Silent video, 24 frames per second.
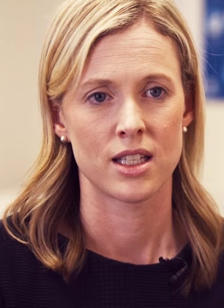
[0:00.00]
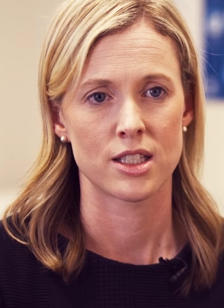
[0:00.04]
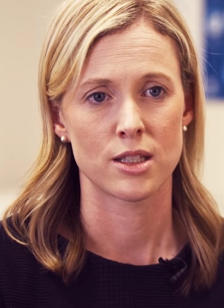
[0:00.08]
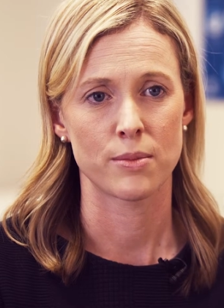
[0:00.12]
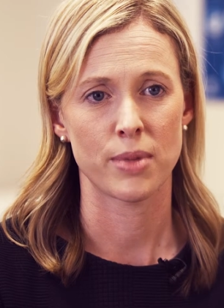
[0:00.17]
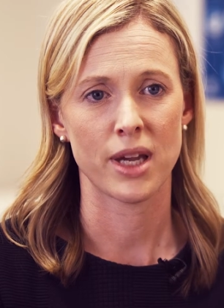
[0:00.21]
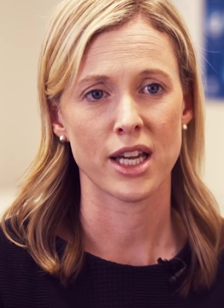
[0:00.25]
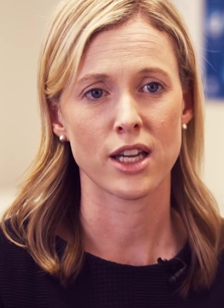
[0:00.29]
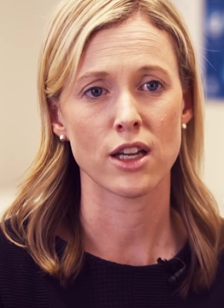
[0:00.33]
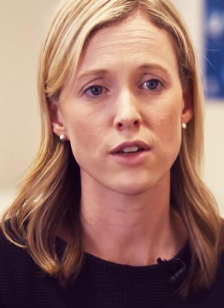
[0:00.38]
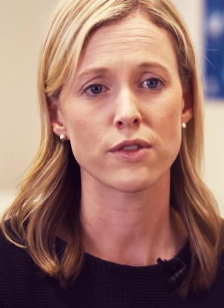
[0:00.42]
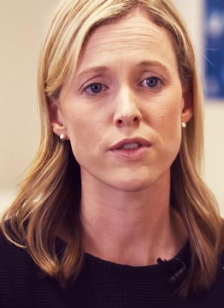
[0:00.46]

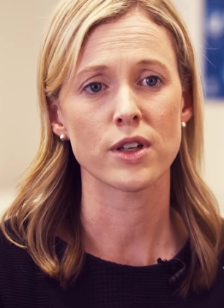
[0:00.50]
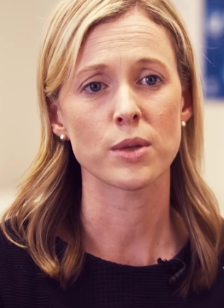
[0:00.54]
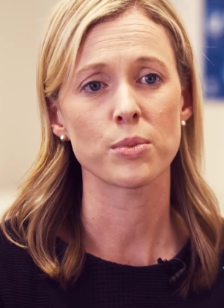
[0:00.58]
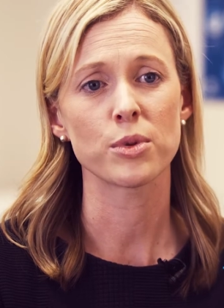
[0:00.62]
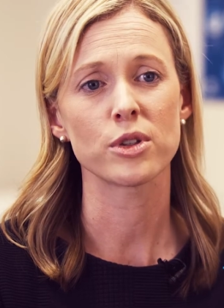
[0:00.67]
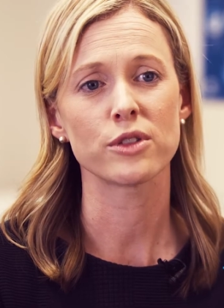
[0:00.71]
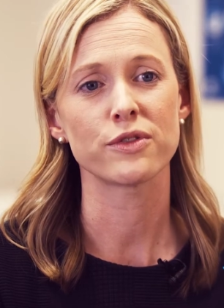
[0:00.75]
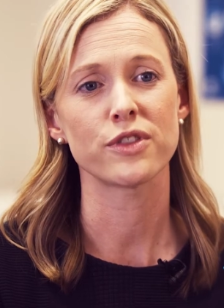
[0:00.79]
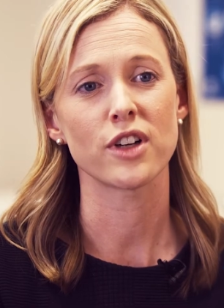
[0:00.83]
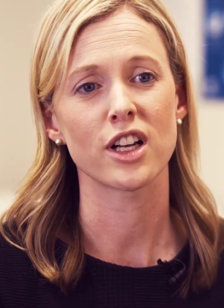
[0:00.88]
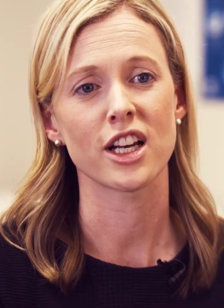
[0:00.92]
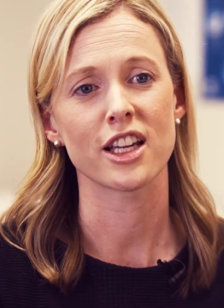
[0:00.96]
Tobacco-free
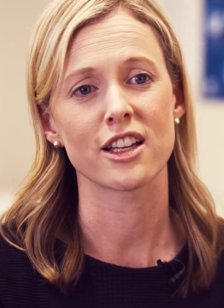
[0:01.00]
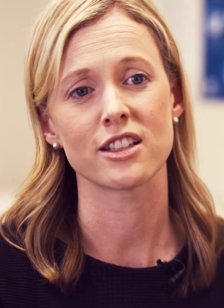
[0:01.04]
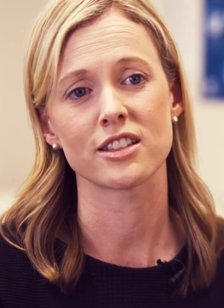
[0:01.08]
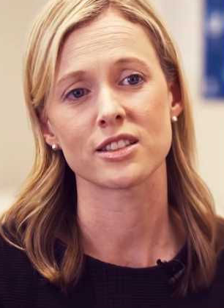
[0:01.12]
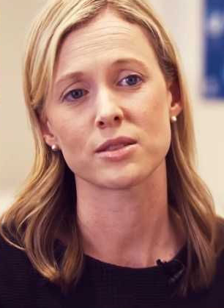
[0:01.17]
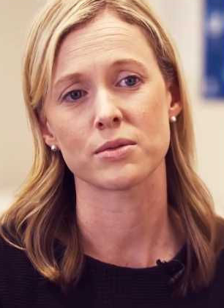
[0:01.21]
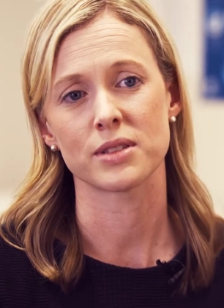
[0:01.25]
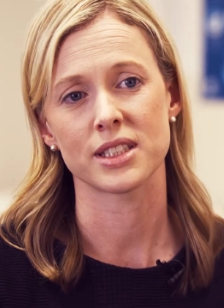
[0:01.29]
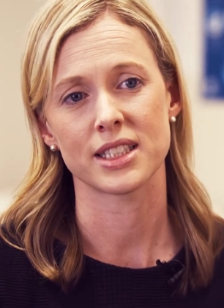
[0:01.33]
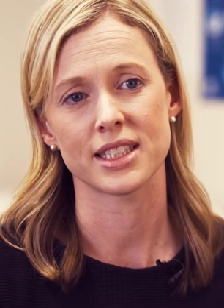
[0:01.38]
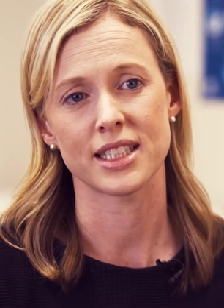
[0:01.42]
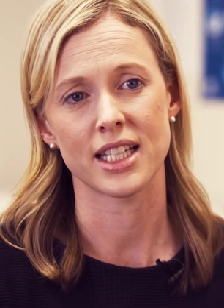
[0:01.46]

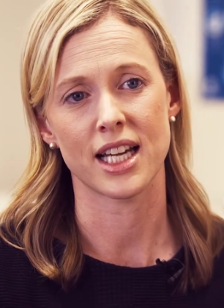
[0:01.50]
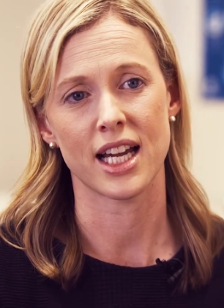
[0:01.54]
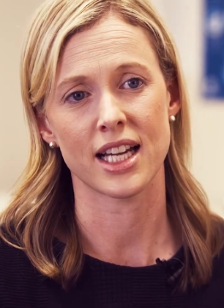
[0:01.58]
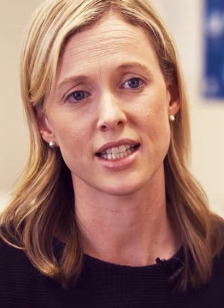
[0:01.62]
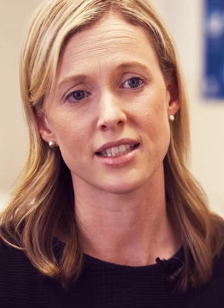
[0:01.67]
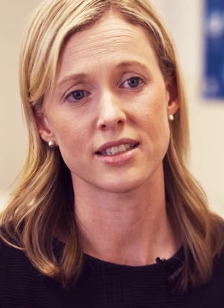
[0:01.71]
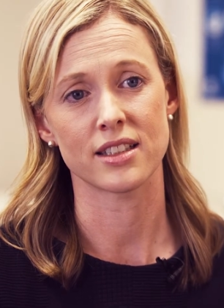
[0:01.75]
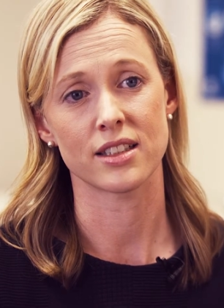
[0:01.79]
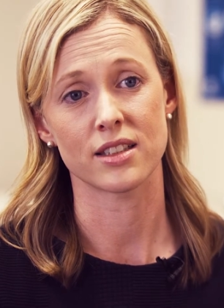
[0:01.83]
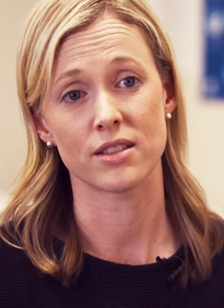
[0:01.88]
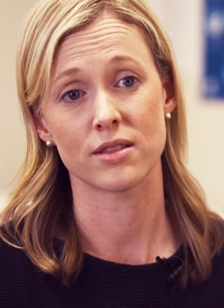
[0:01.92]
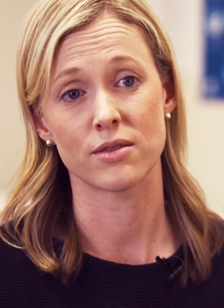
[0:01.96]
portfolios were
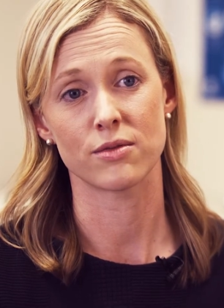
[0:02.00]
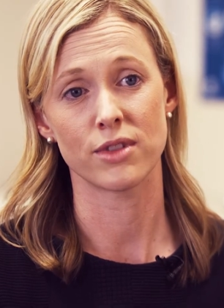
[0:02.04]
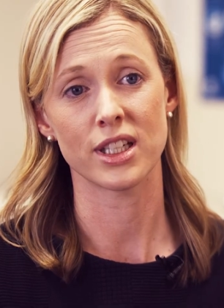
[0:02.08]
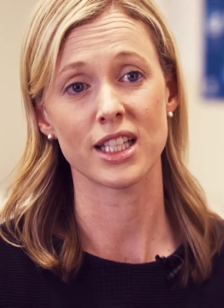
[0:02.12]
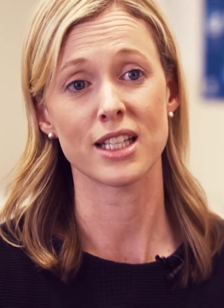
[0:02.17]
started